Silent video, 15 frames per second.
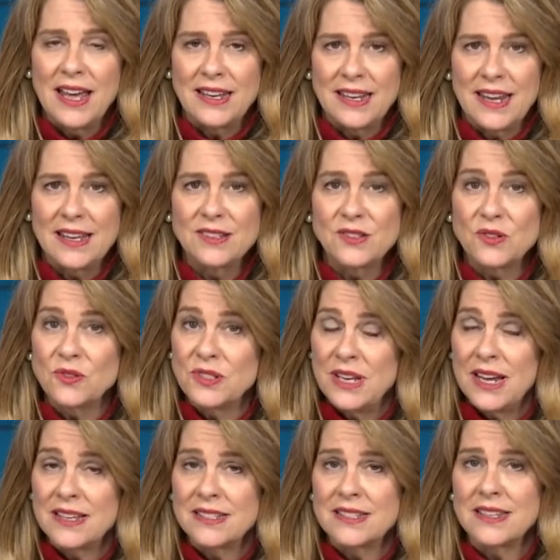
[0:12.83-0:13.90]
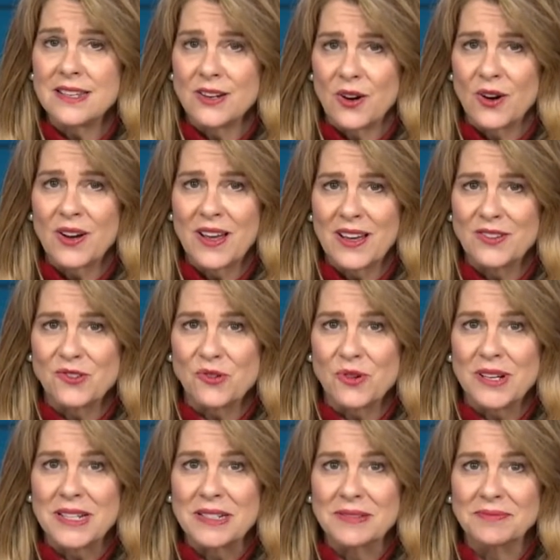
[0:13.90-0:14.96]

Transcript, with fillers: and cancer deaths in our country.